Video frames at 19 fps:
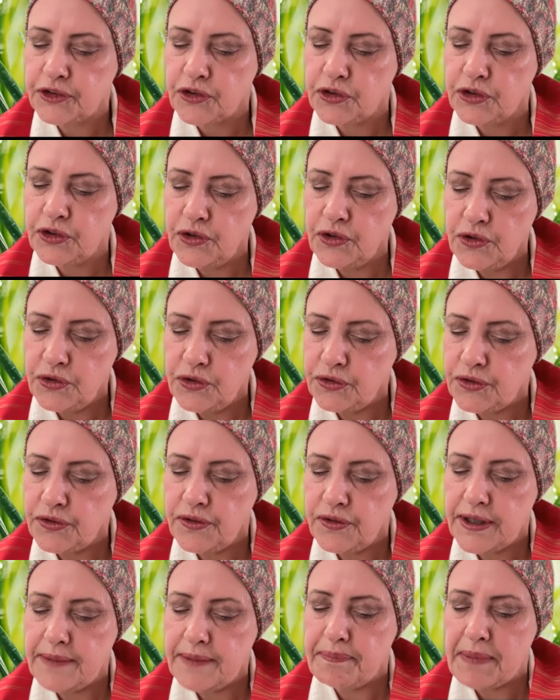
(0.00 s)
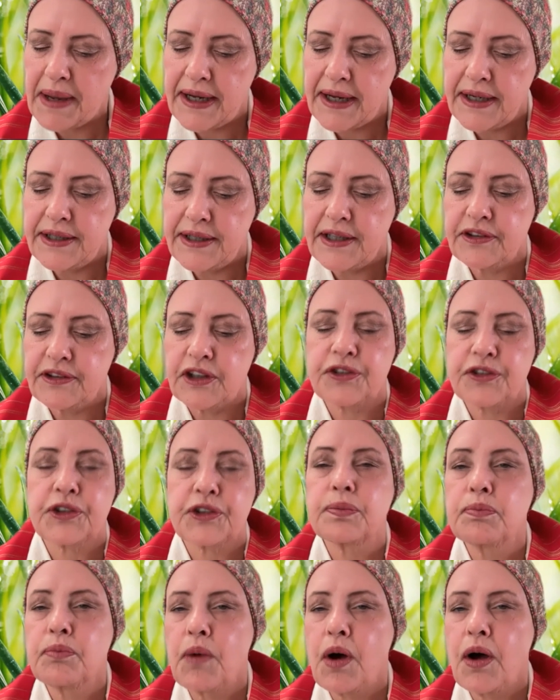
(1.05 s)
are usually made in the
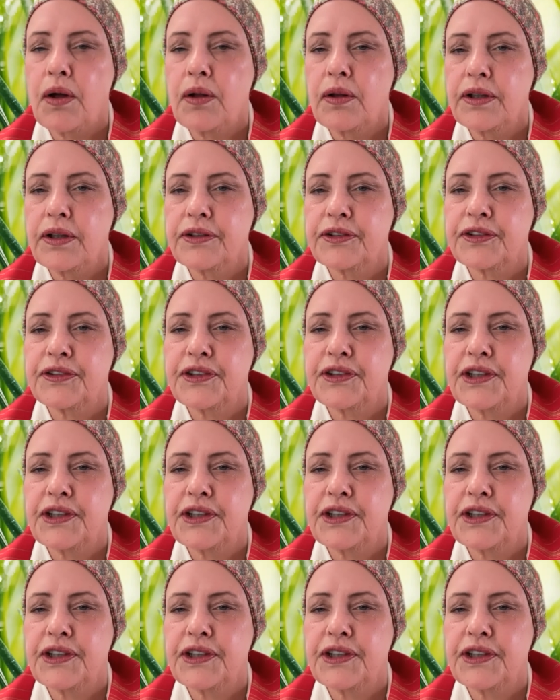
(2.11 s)
smallest